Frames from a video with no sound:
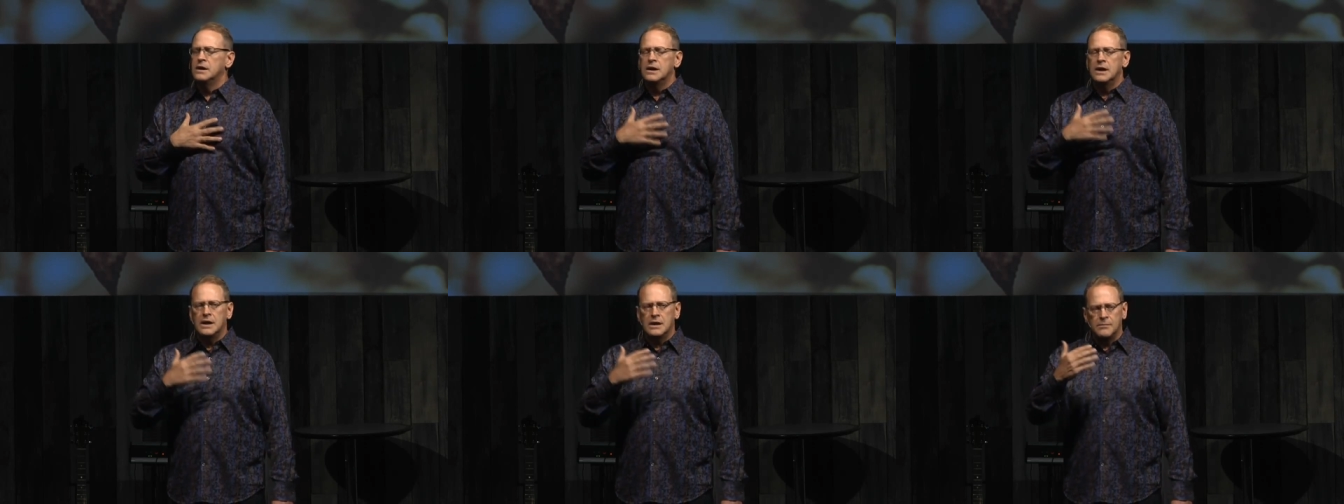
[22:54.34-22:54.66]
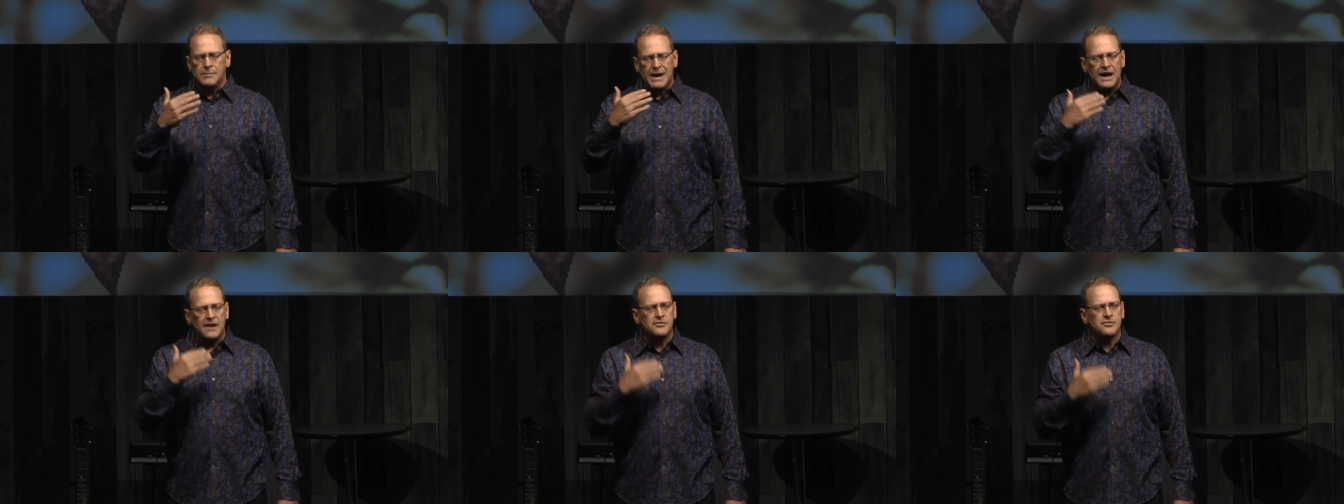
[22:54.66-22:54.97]
And
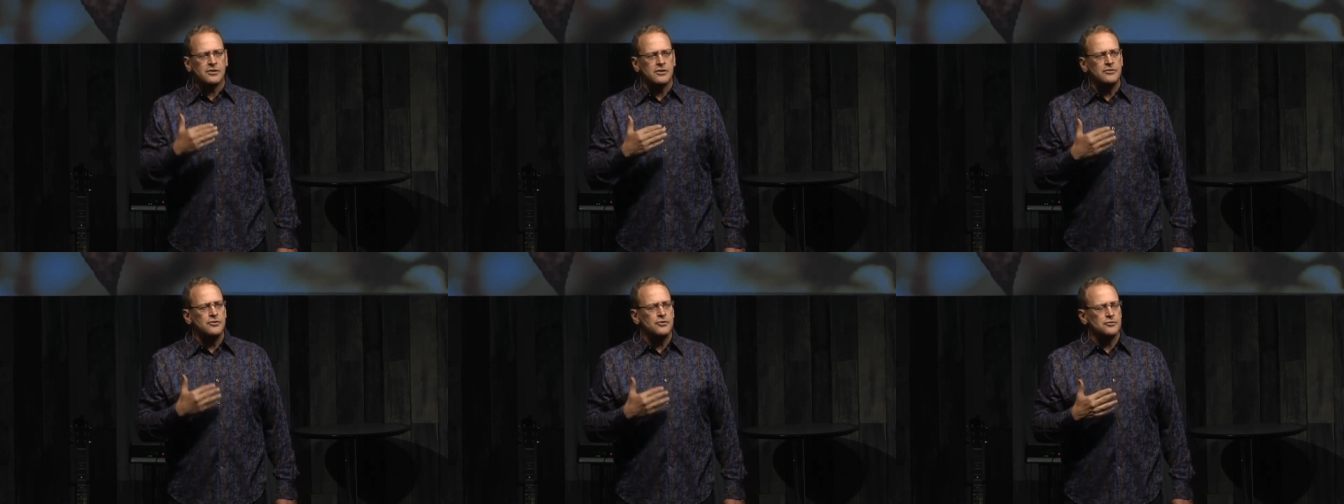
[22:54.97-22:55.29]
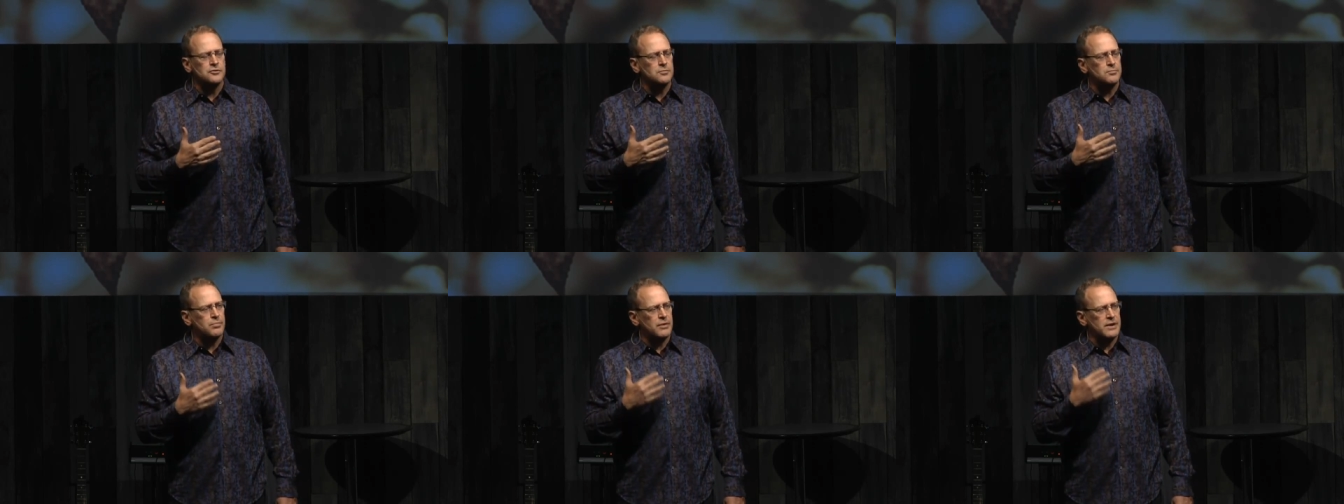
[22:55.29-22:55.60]
I'm asking you
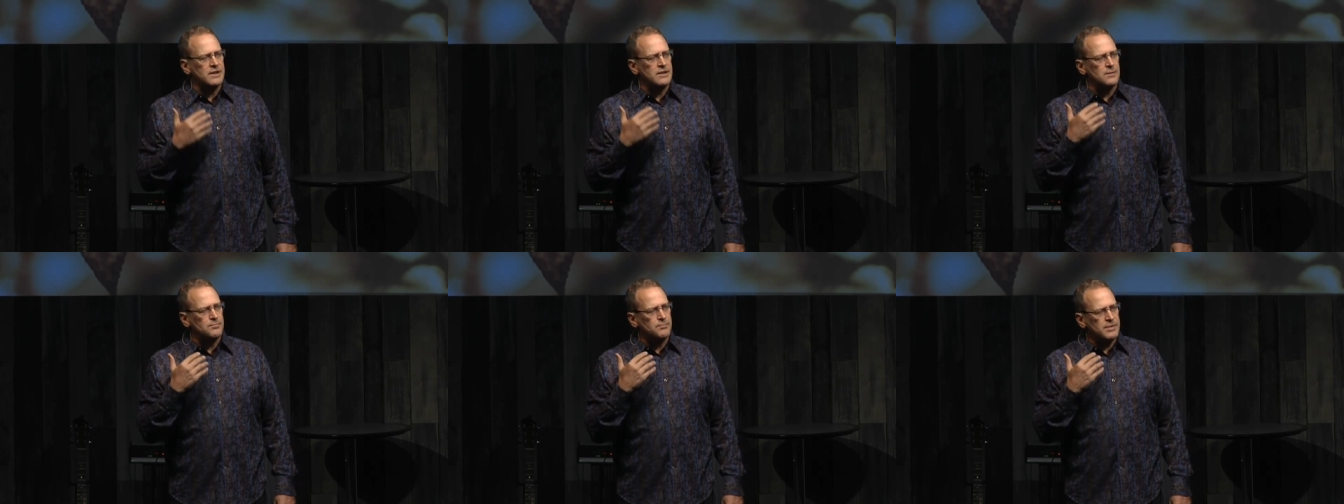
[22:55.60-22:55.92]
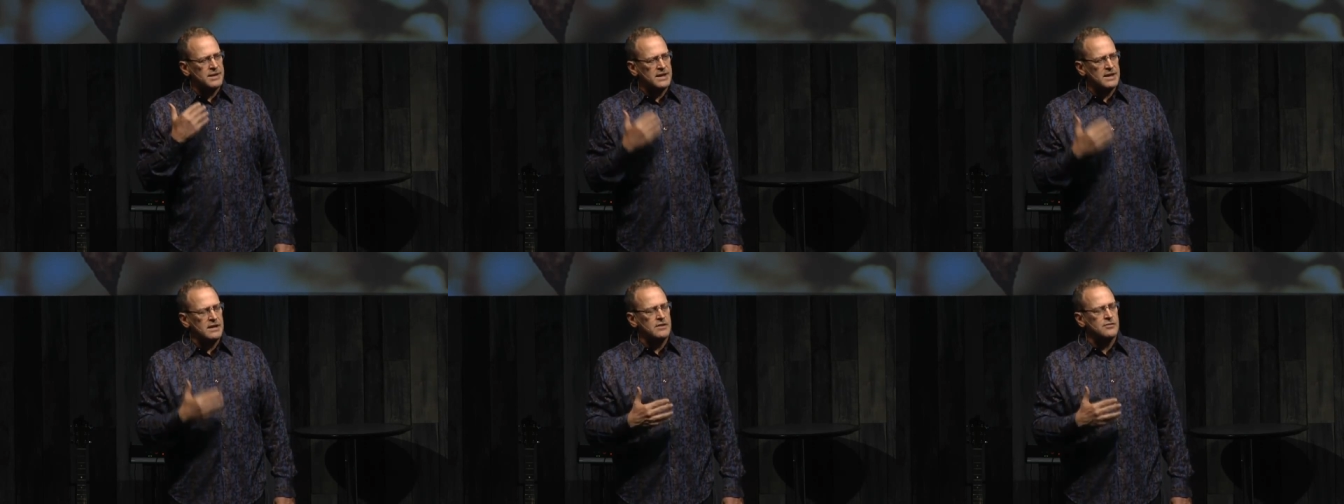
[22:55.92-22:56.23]
to bring the
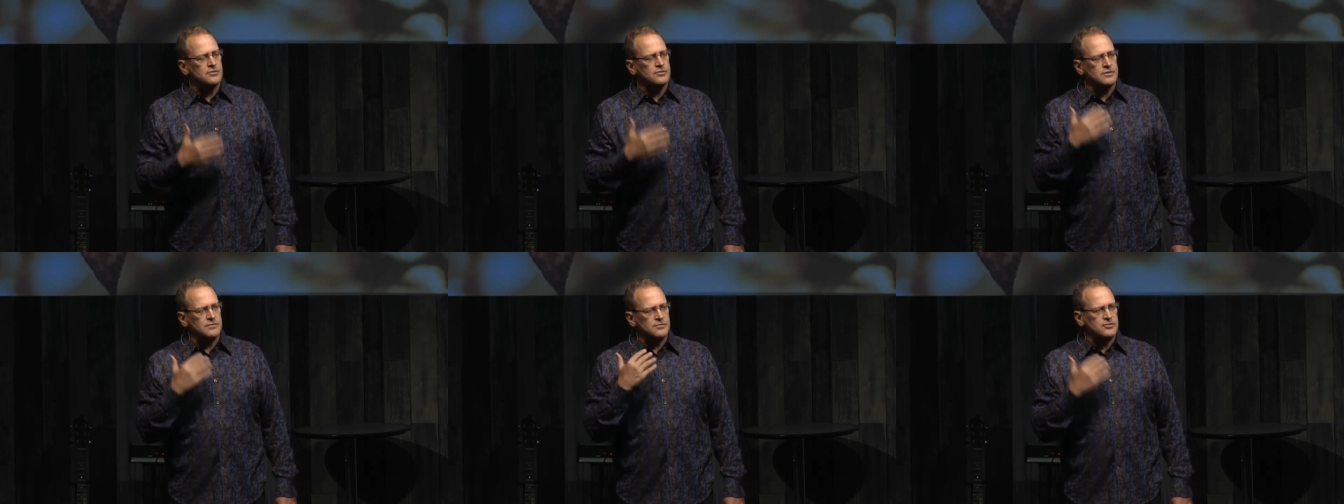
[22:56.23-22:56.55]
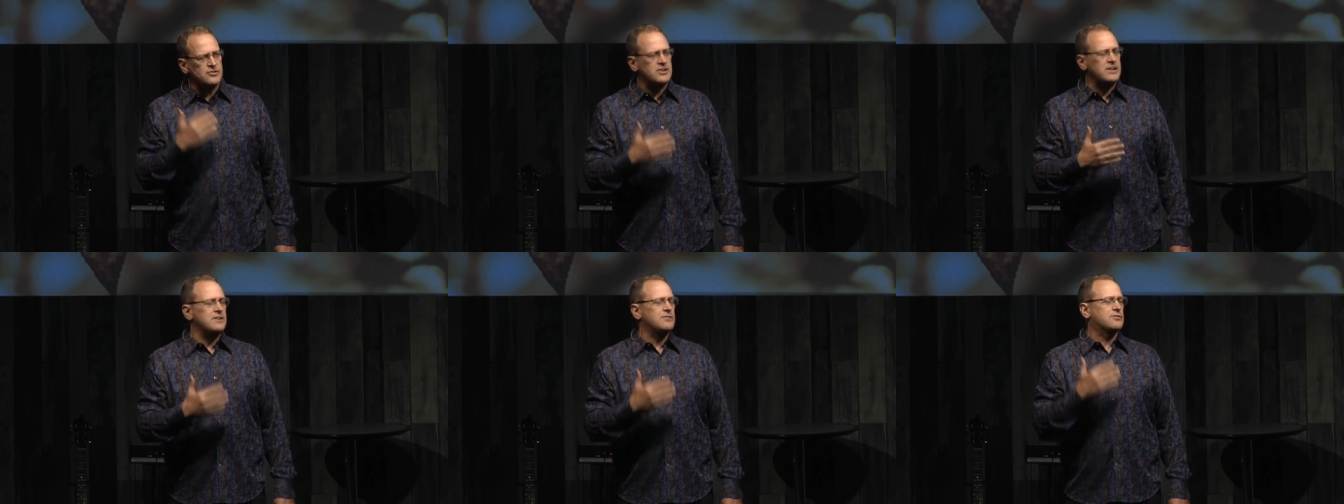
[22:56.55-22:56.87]
peace of
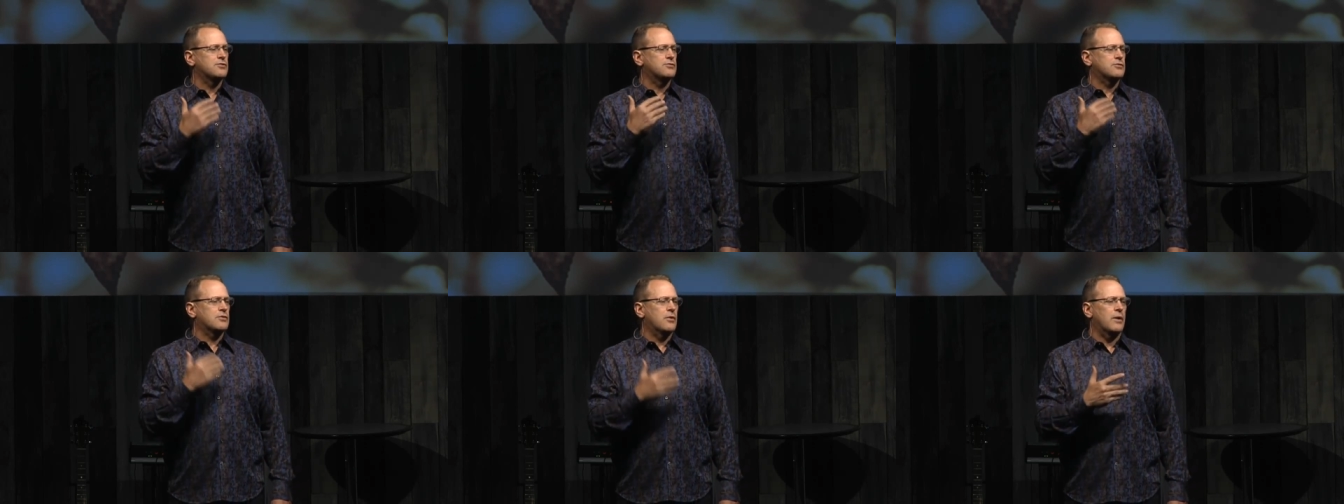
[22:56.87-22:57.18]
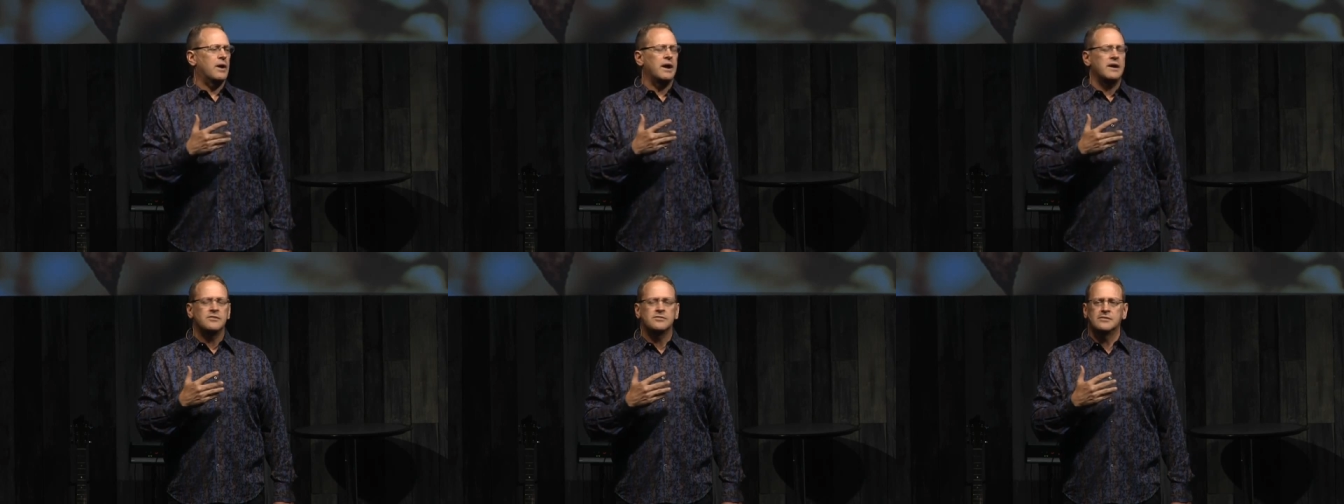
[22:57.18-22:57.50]
Jesus
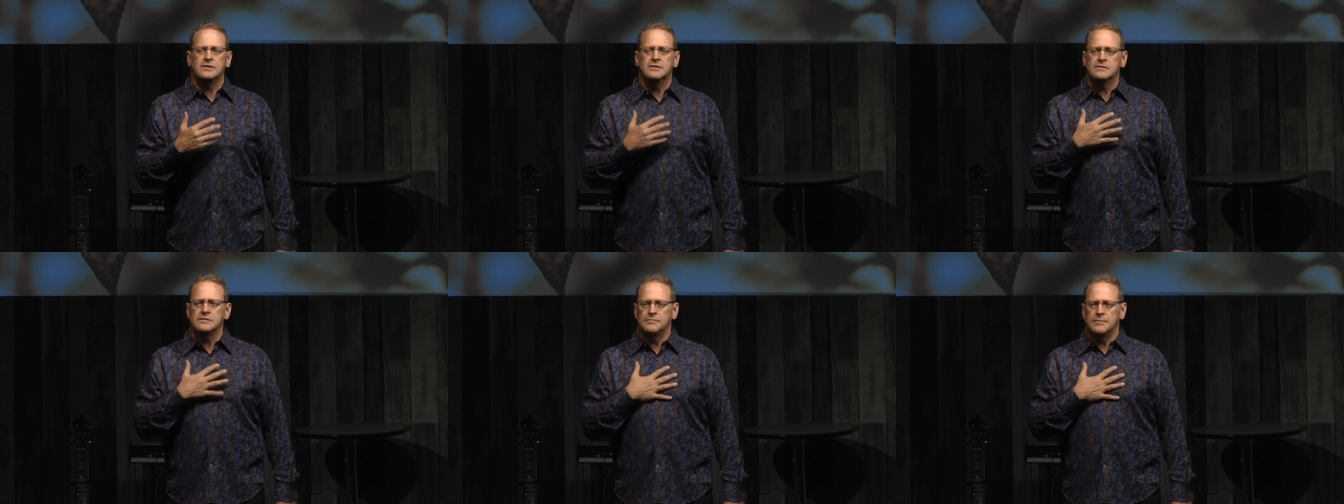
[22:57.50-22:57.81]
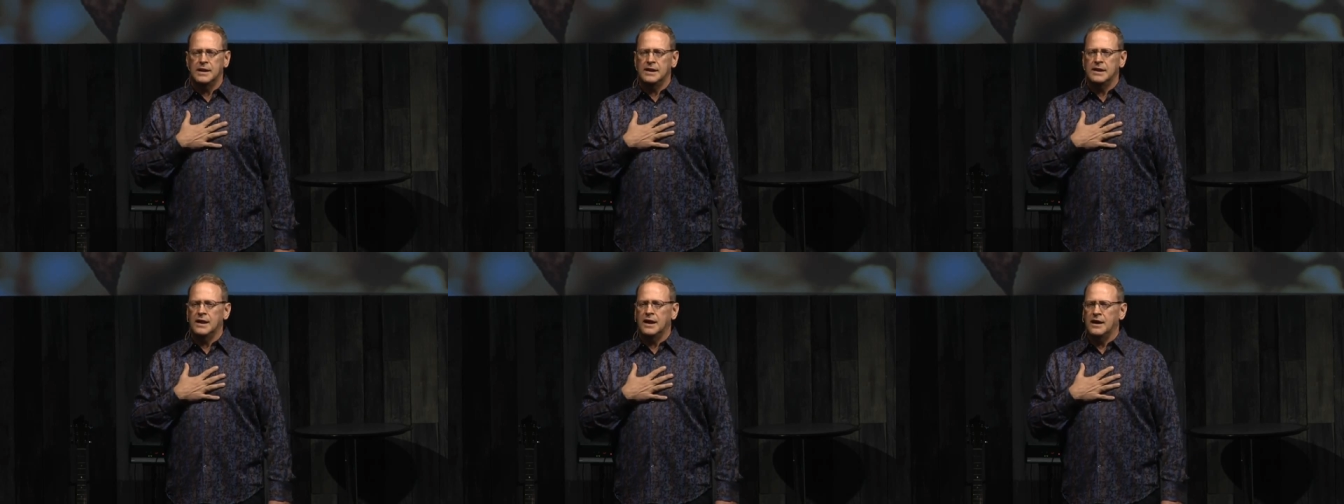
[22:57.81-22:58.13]
Christ into
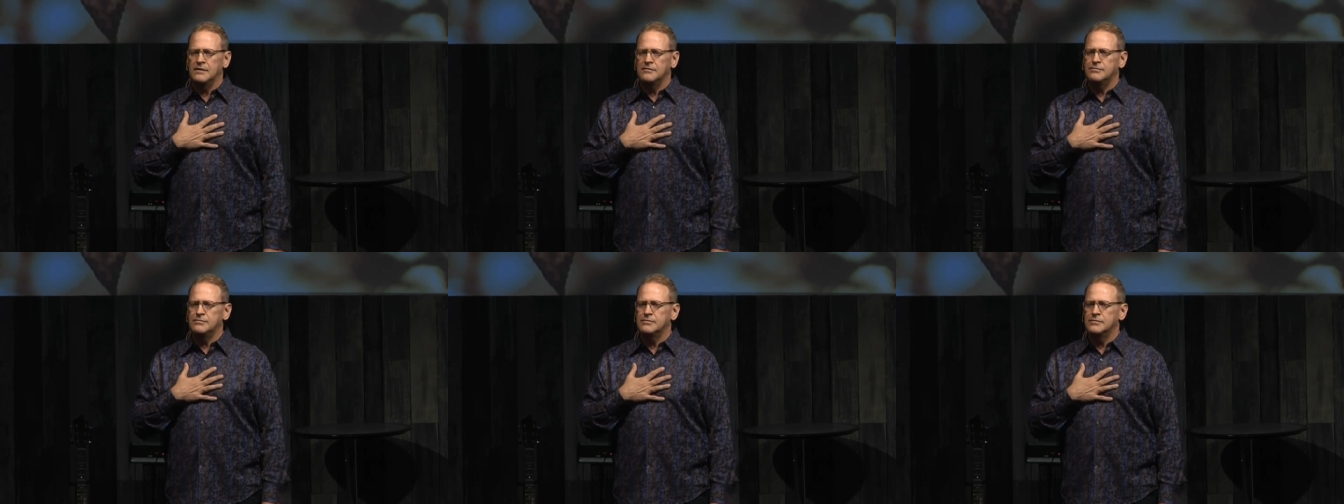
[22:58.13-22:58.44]
my life.